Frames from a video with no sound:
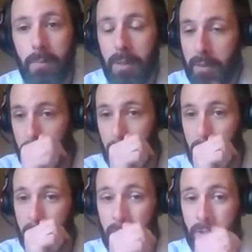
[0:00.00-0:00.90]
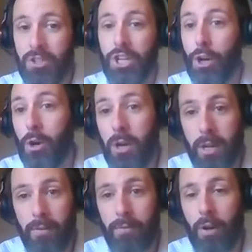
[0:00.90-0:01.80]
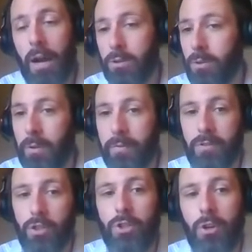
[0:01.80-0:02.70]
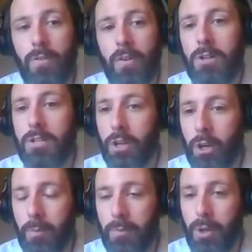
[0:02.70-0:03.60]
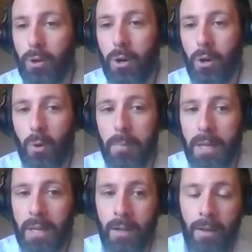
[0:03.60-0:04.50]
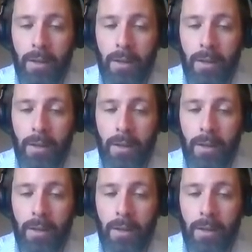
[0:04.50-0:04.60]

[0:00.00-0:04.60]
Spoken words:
I mean, security of your servers and your computer equipment,